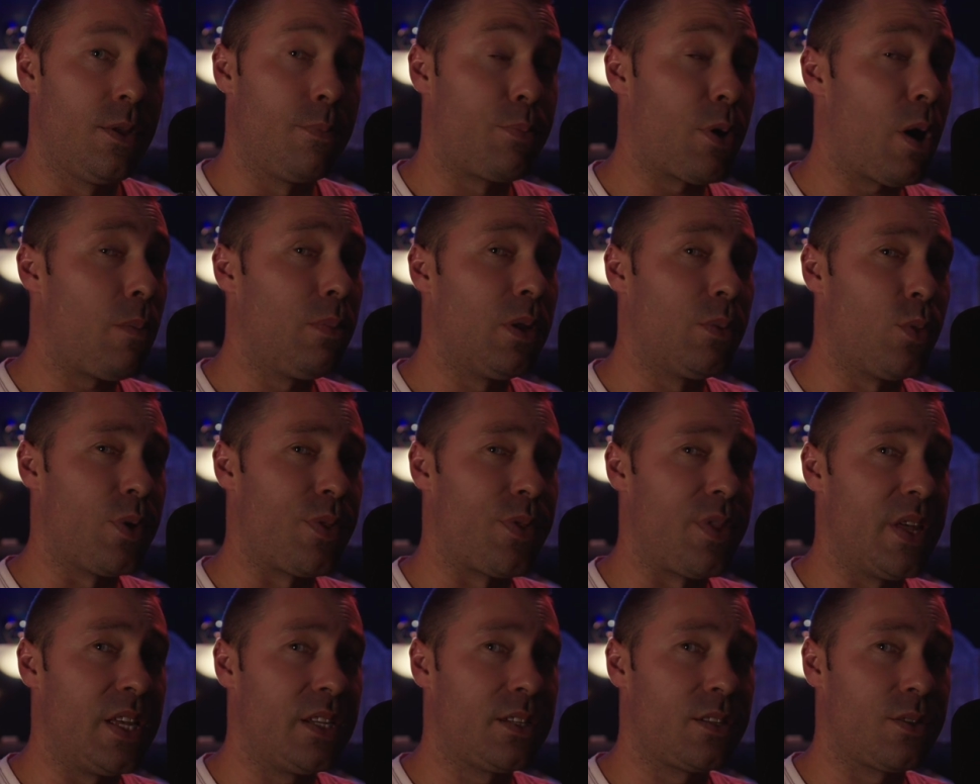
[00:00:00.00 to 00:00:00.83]
The problem
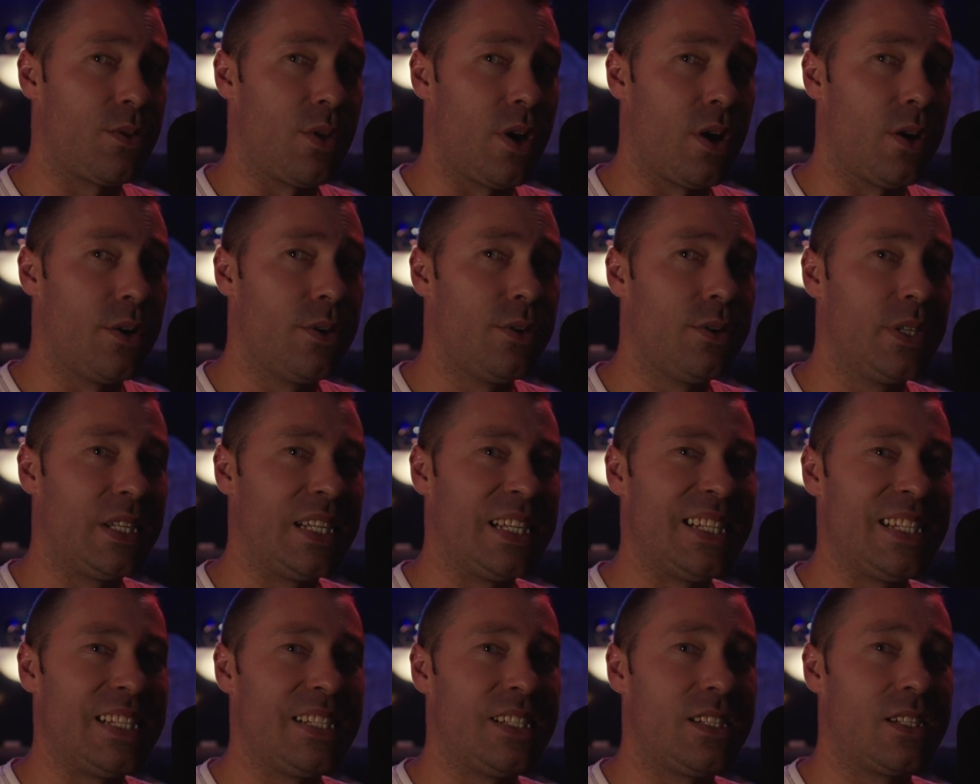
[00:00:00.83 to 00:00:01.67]
with this though
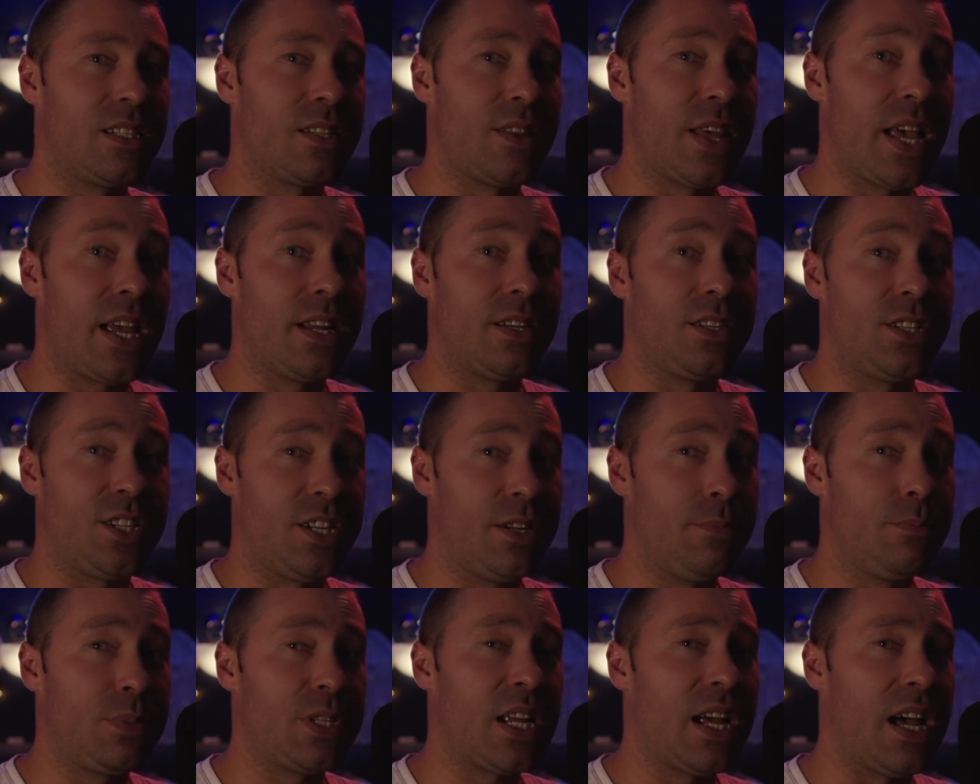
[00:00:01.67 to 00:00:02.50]
is that
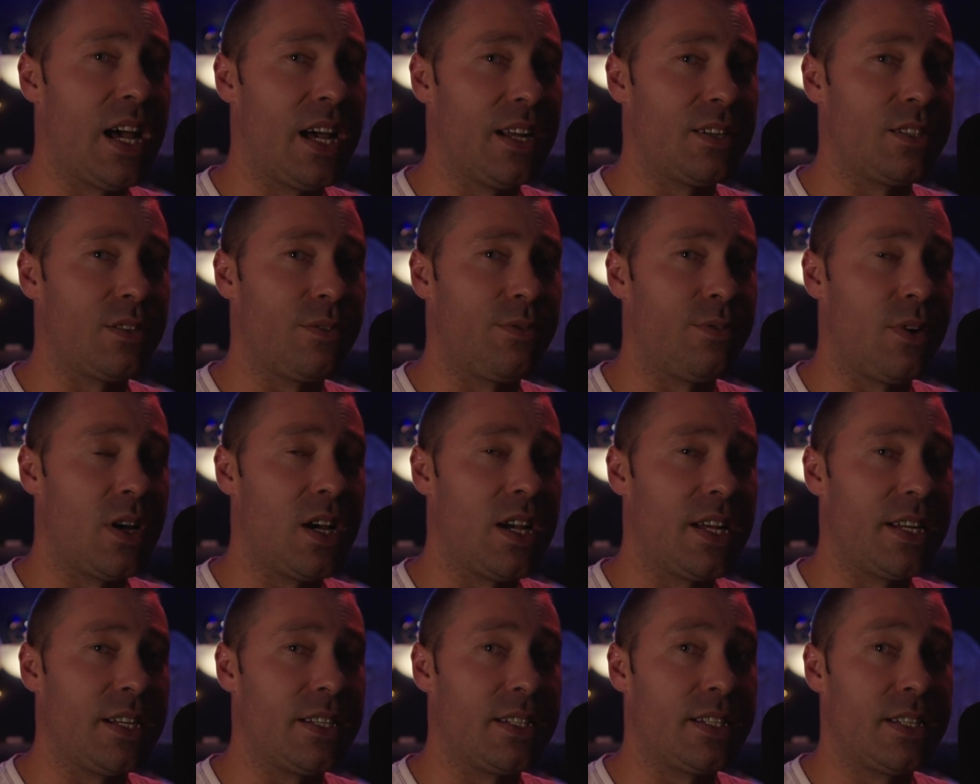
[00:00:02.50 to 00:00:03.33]
chimps are hard to
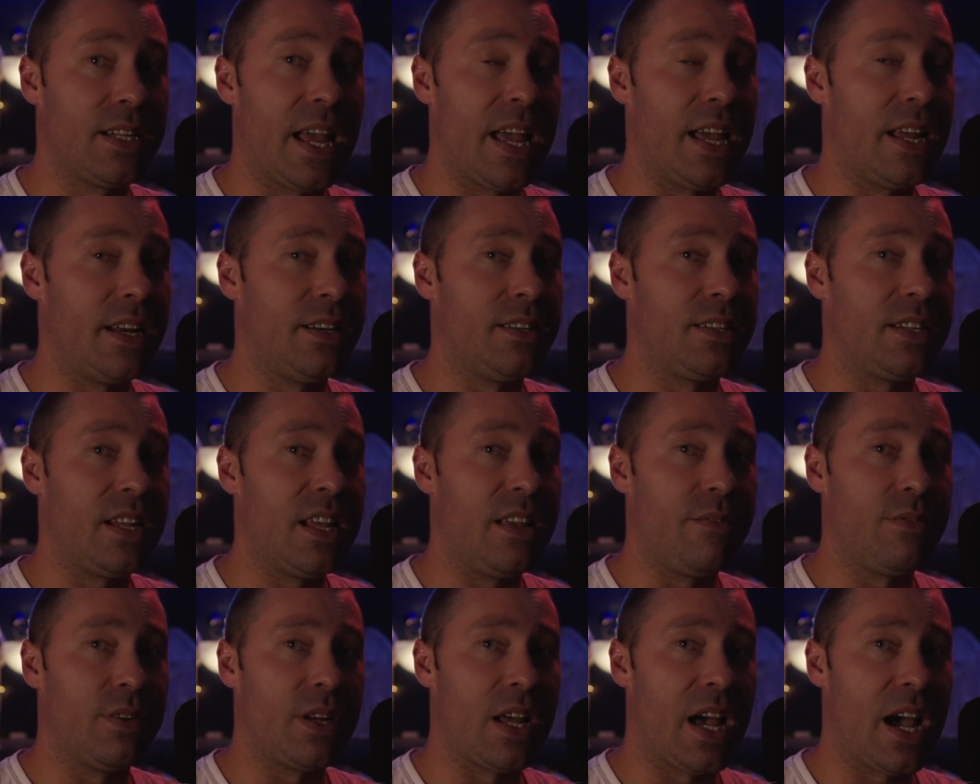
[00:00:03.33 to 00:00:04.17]
find and
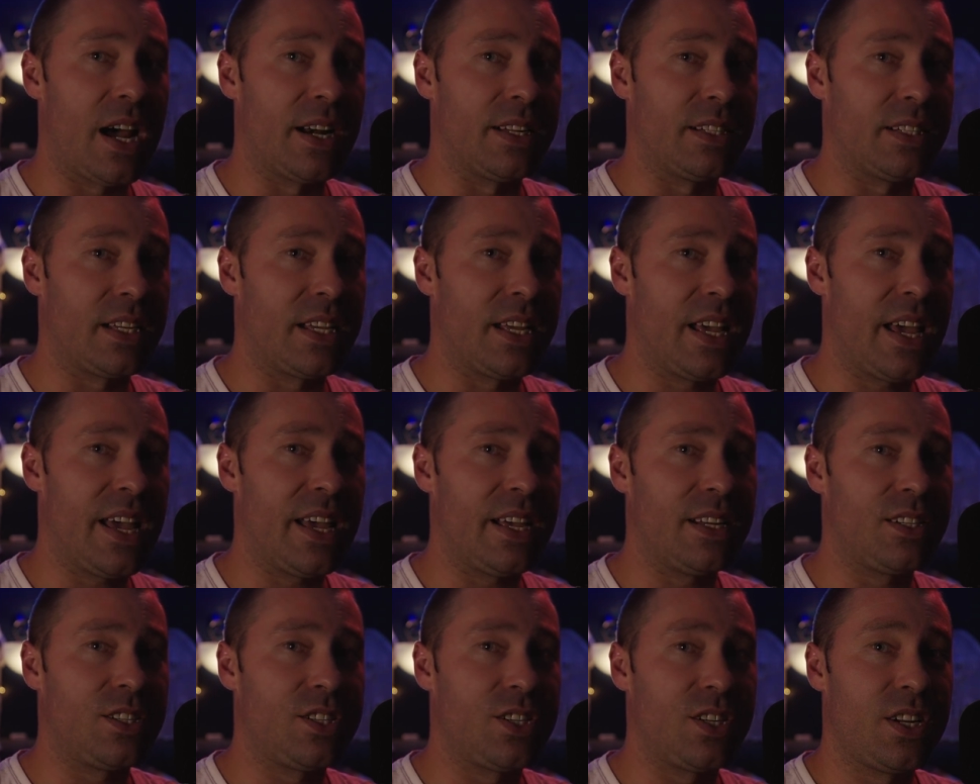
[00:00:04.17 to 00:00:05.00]
even harder to
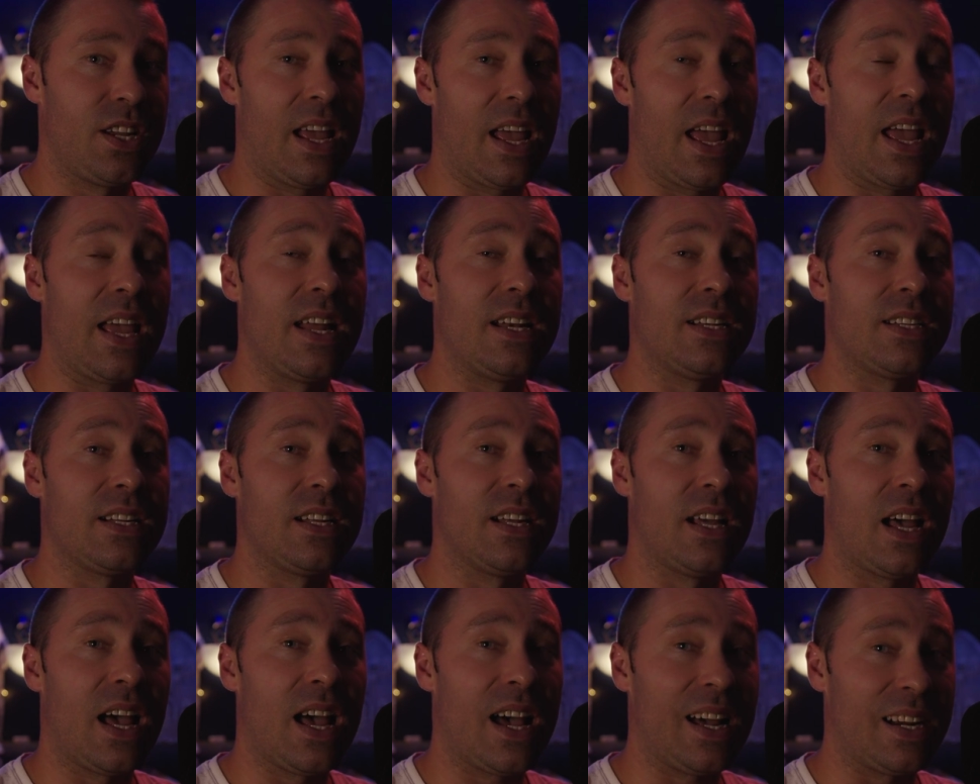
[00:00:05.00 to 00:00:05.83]
catch and
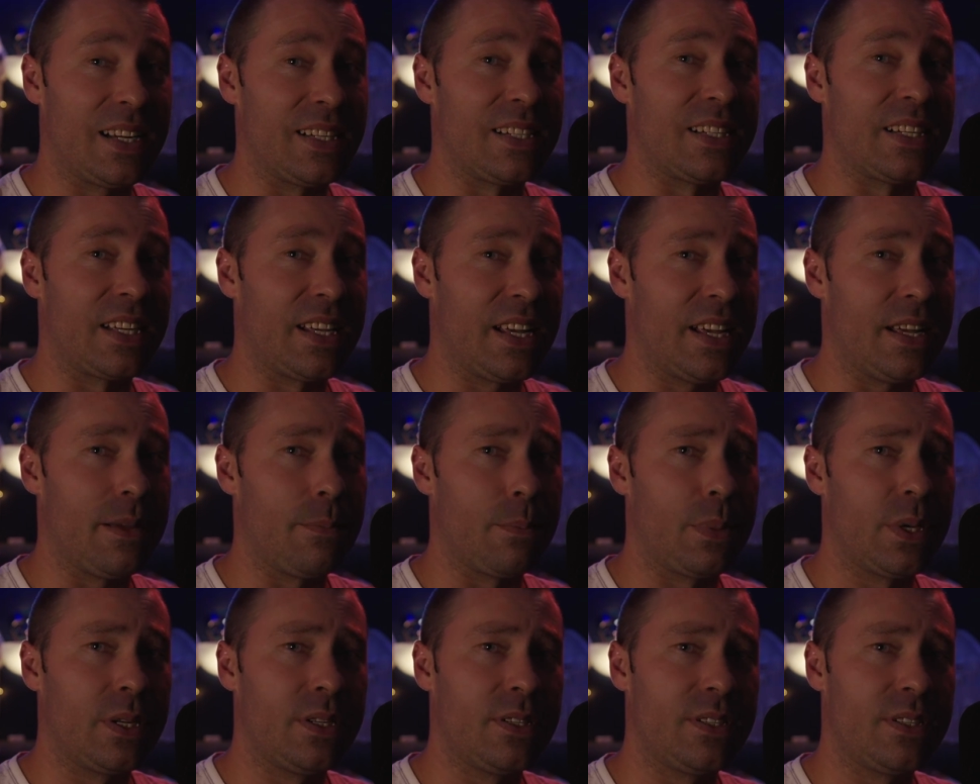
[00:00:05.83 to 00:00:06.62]
harder to keep.